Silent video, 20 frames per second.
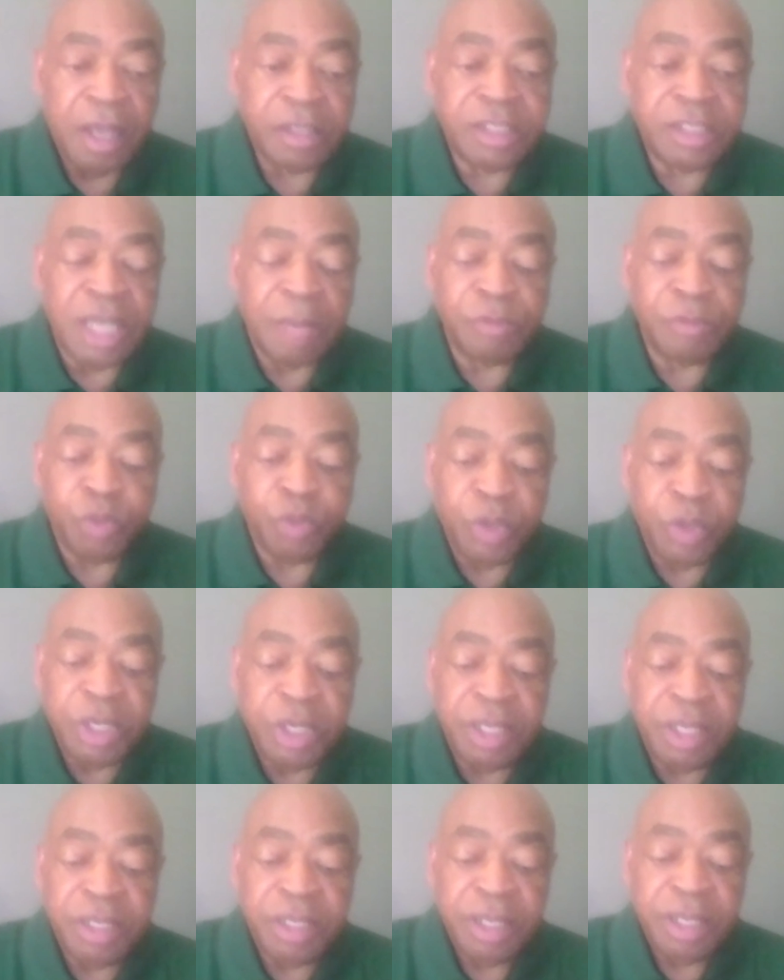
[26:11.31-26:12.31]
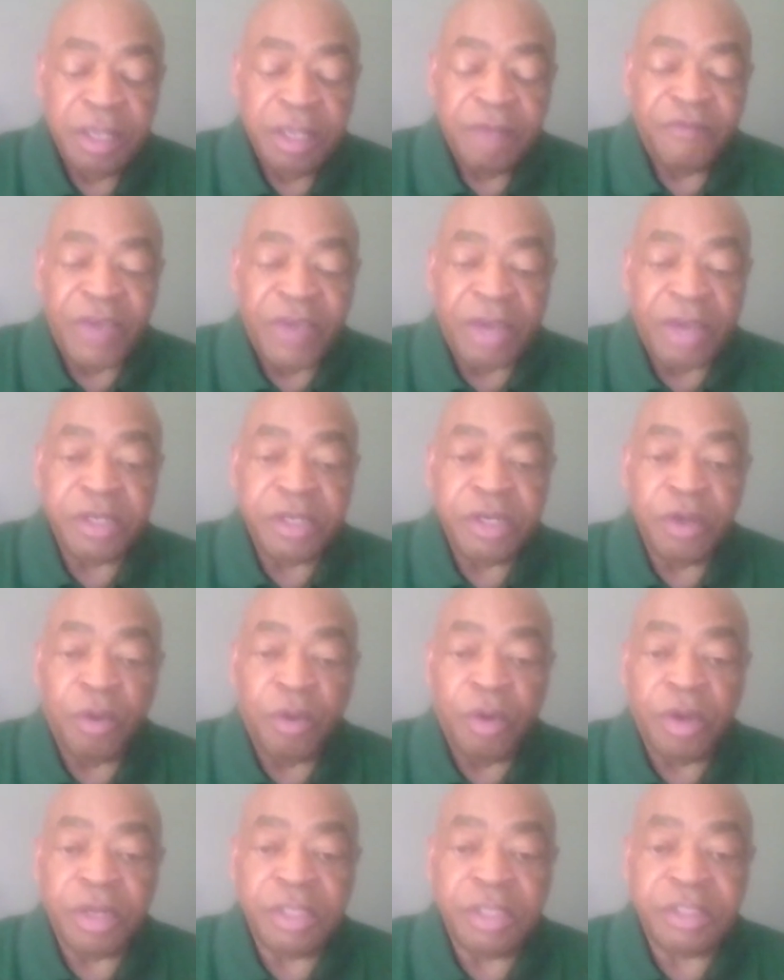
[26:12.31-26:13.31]
Thomas Wynn founded the
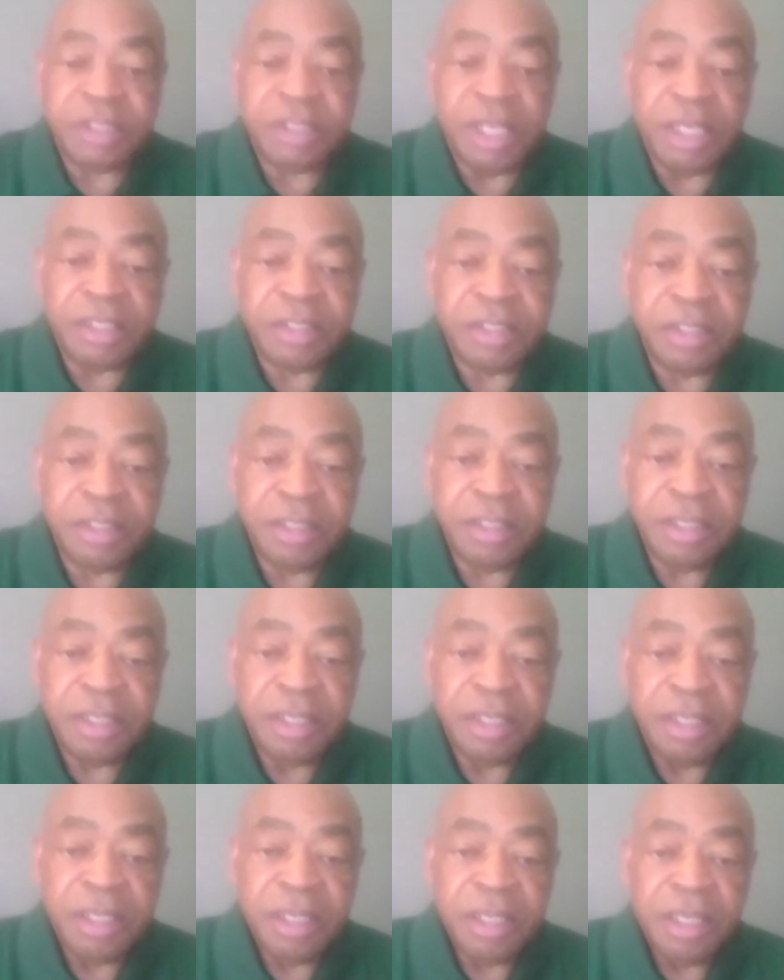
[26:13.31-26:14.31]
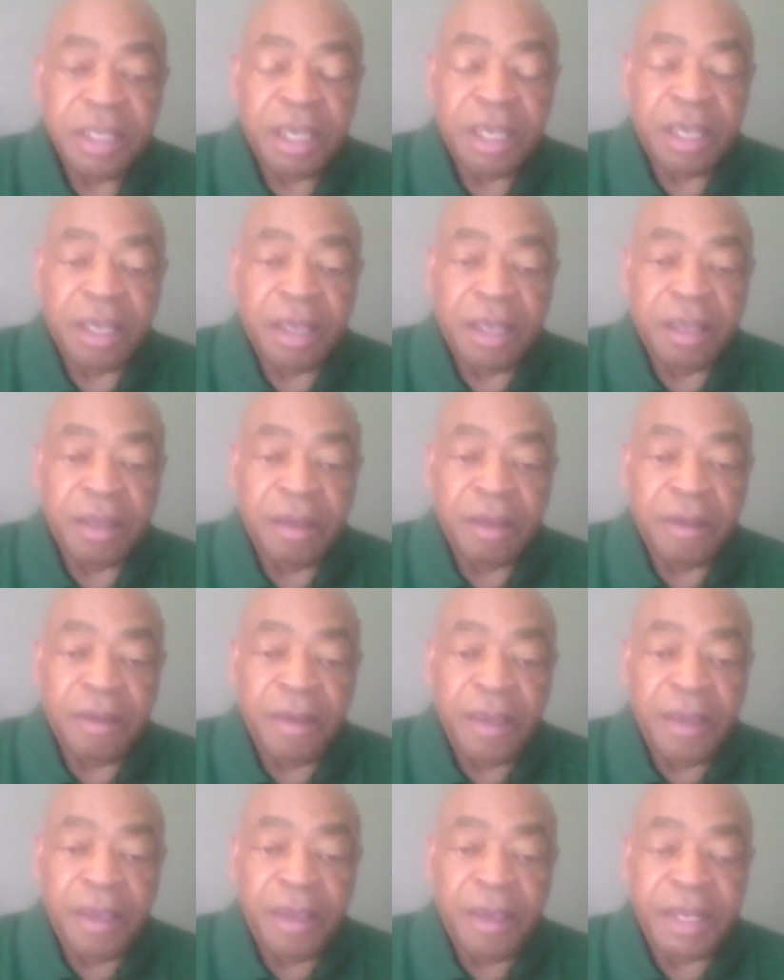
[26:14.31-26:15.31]
organization
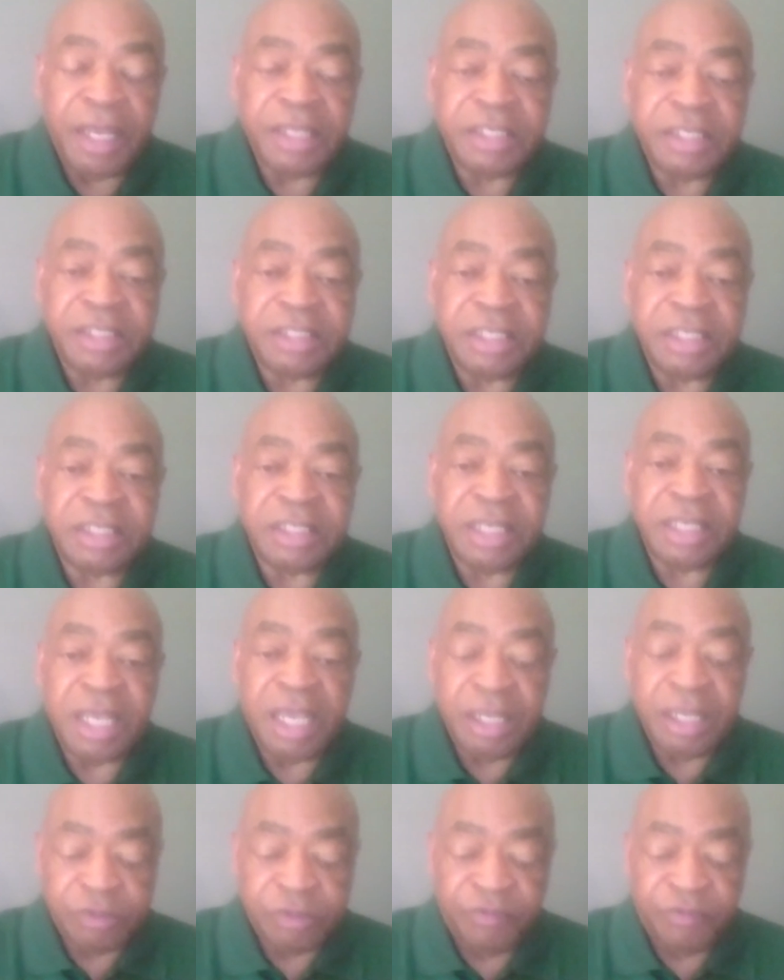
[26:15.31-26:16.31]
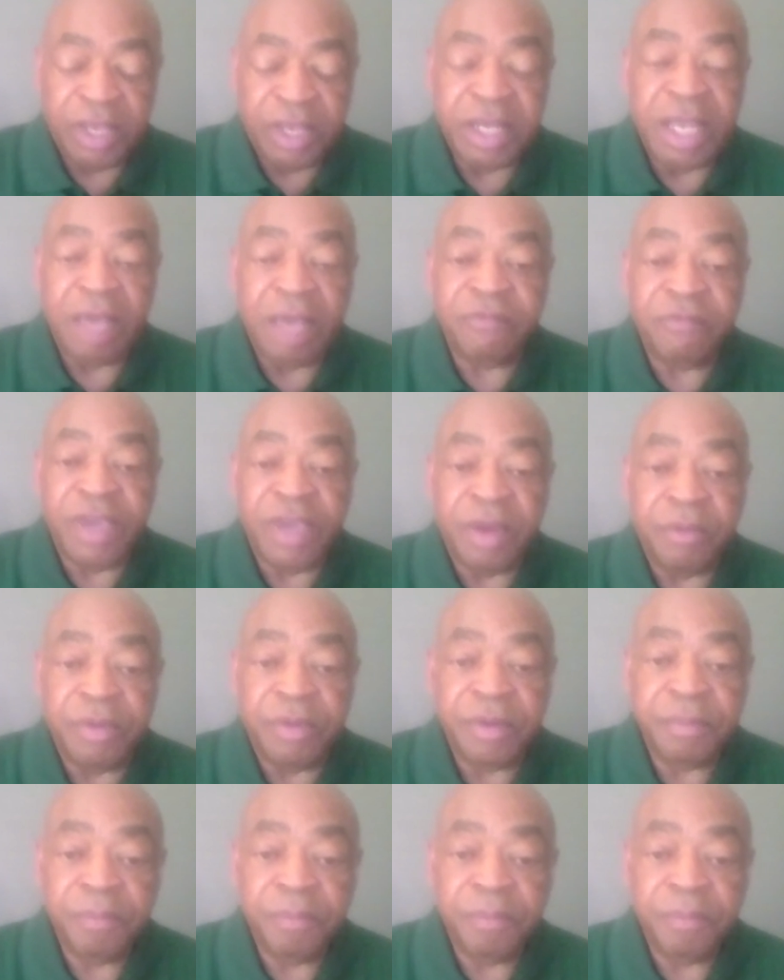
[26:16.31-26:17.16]
in 1969. He was a Vietnam veteran.